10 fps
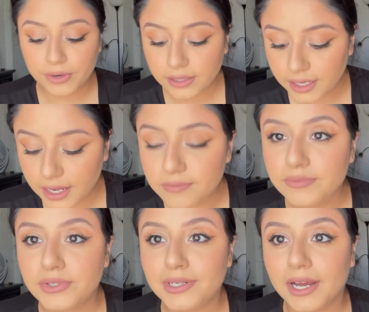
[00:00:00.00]
I think I'm
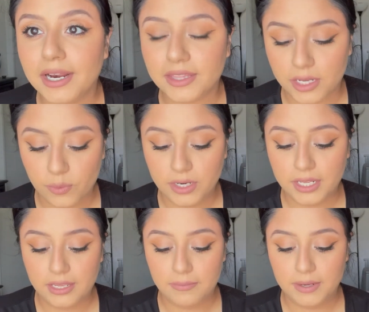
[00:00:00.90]
done I think I want
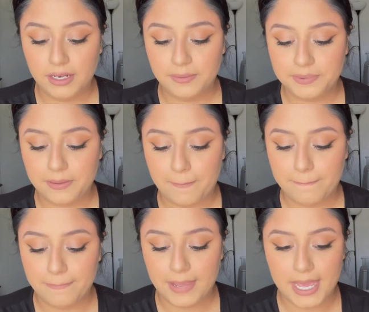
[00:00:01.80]
to keep my lips
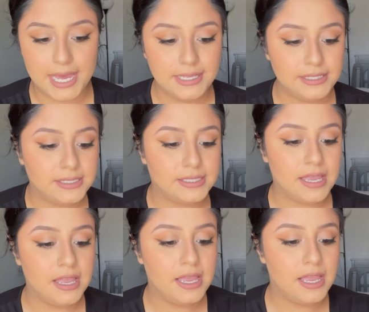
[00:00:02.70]
matte
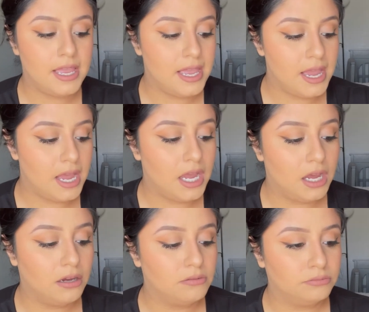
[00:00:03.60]

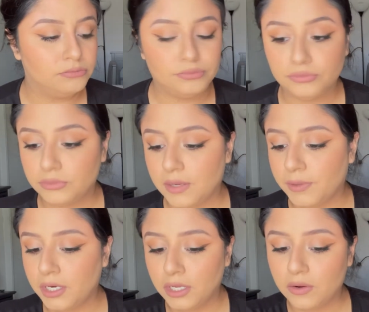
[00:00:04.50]
um, I'm
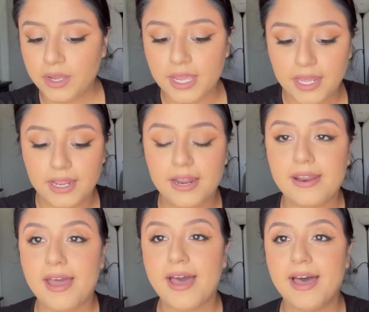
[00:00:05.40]
gonna go ahead and
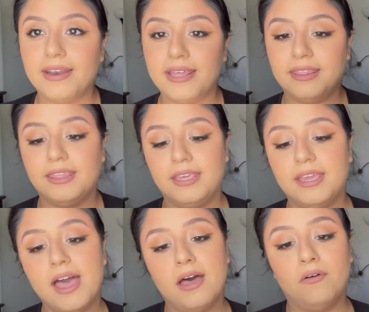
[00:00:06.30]
add the
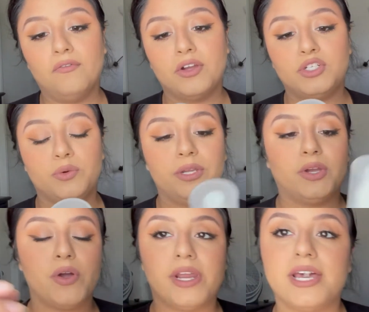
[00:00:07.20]
e.l.f. Dewy
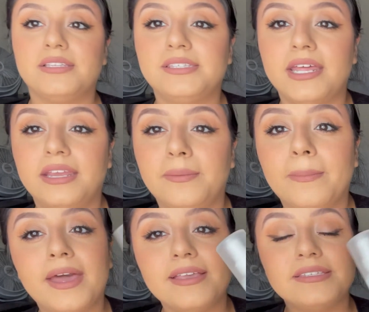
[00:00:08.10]
Coconut Setting
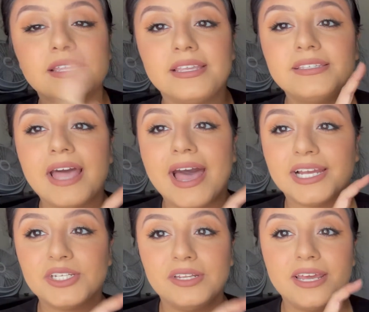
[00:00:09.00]
Mist. This
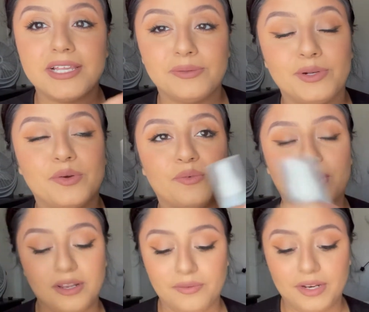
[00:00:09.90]
actually has been
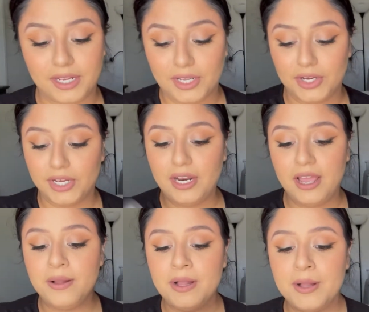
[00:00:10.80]
really, really good.
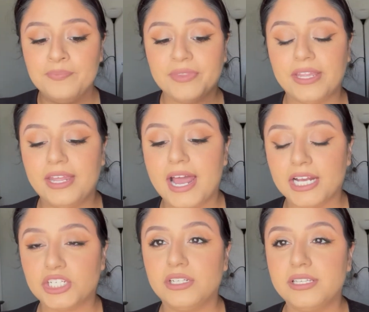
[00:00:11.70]
And it
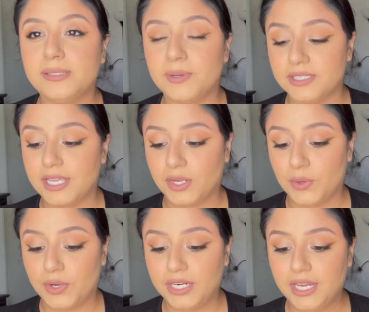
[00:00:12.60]
actually smells like
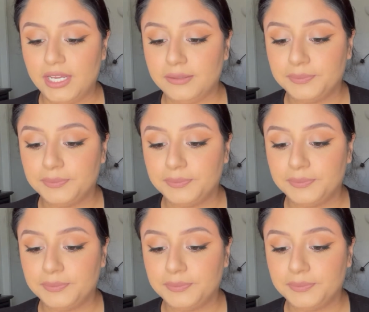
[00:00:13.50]
coconut.